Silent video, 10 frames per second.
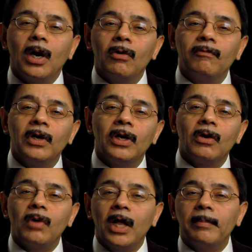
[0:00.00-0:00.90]

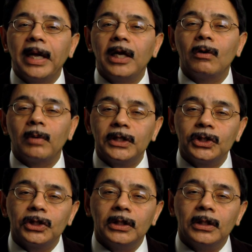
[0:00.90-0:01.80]
overwhelming
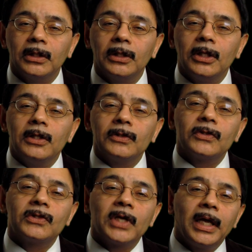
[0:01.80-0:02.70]
question,
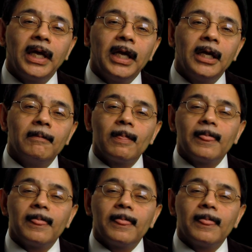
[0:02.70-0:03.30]
to say,